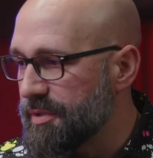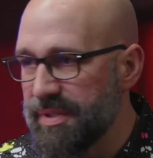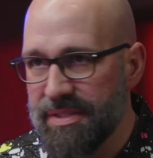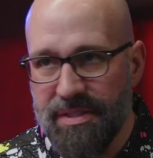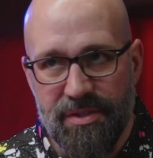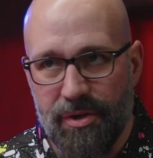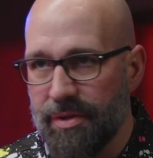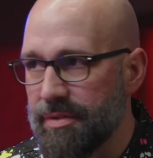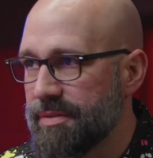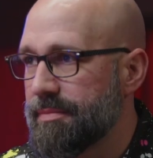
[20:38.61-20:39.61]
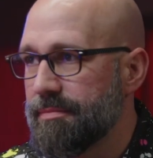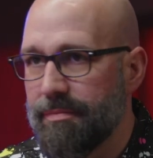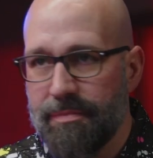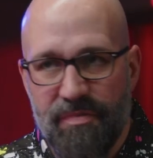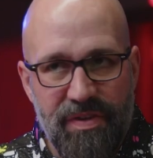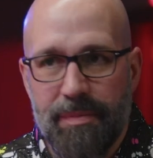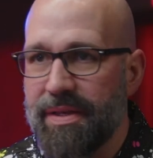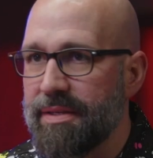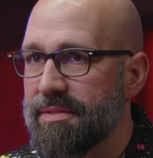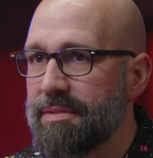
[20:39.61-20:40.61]
business owners,
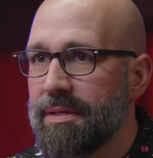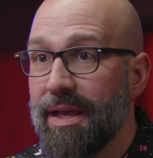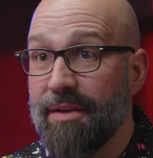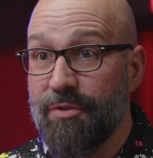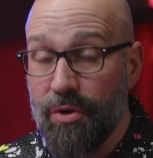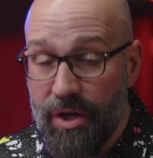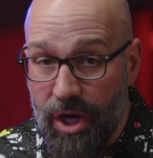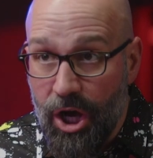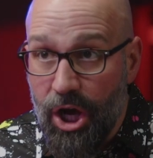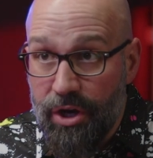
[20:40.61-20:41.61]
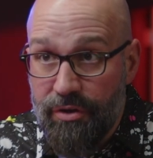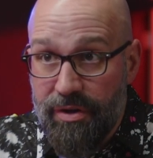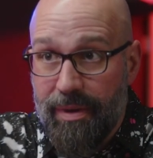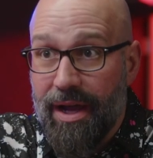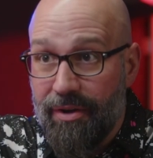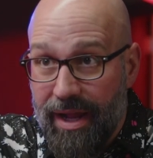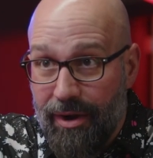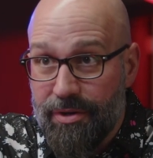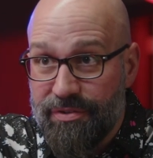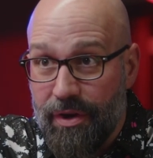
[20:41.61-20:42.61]
VPs. If you're in 100 mile an
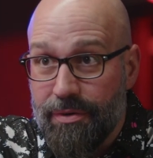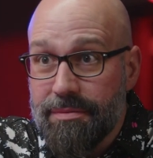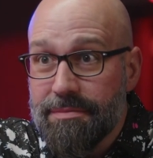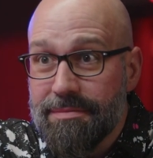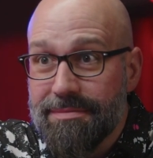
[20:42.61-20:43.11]
hour zone,